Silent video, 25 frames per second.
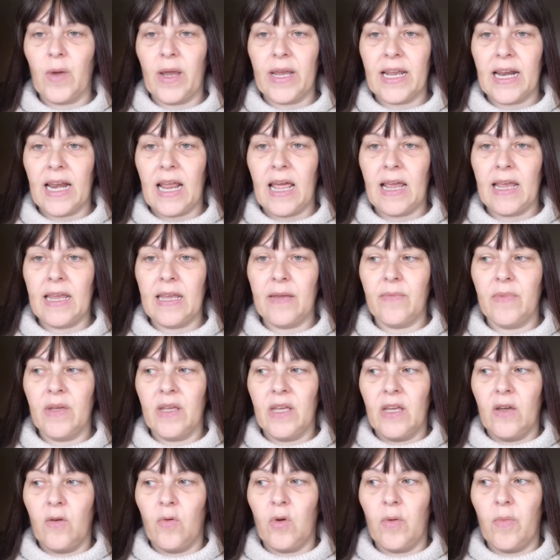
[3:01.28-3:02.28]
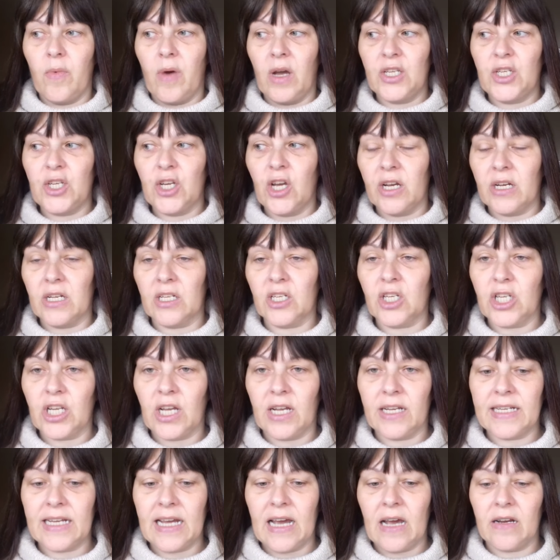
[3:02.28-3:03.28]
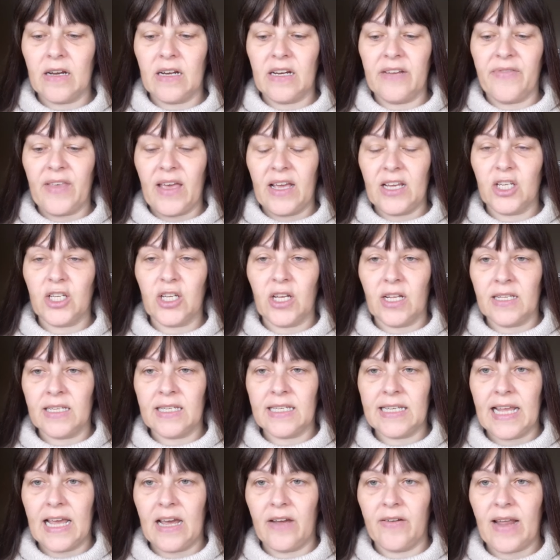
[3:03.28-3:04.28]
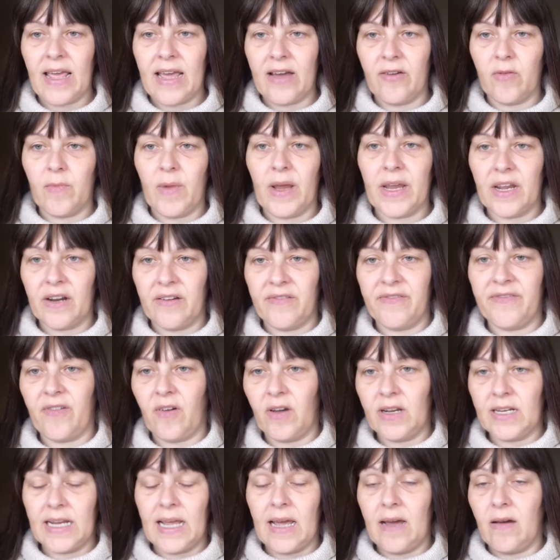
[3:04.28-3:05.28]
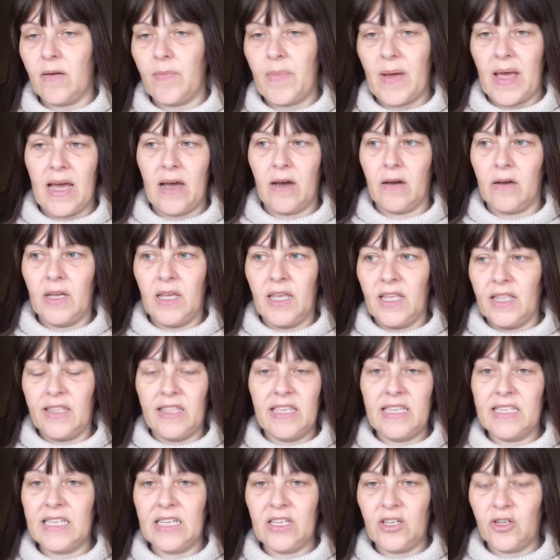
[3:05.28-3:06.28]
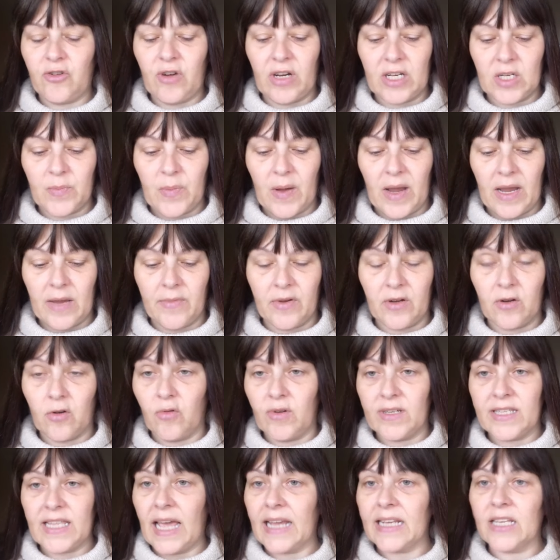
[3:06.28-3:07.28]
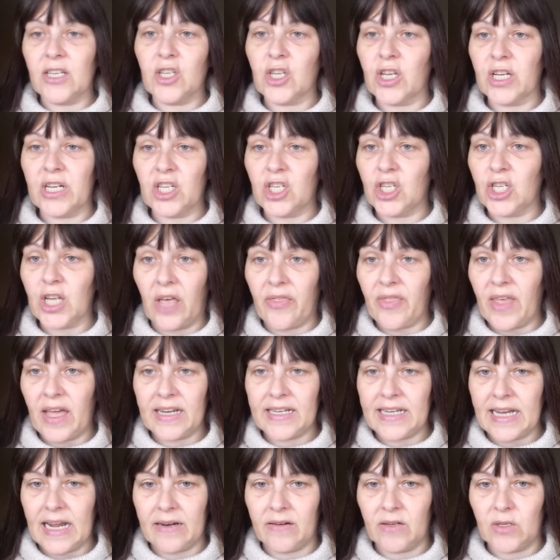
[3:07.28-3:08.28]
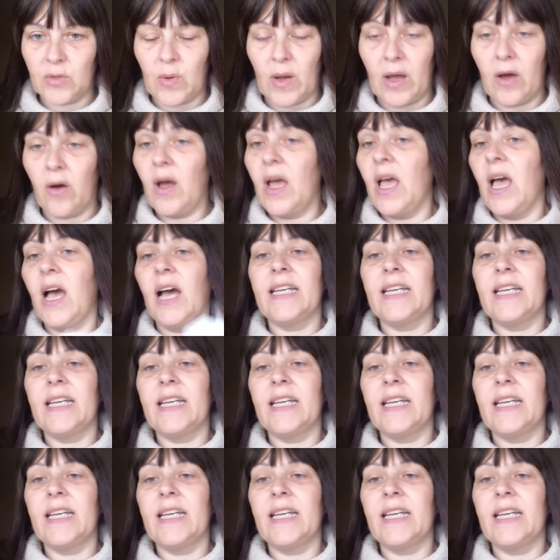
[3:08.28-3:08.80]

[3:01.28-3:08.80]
my claim, will my journal shut down, and if that shuts down, how am I going to find out about this interest payment, or is that just going to shut that down as well?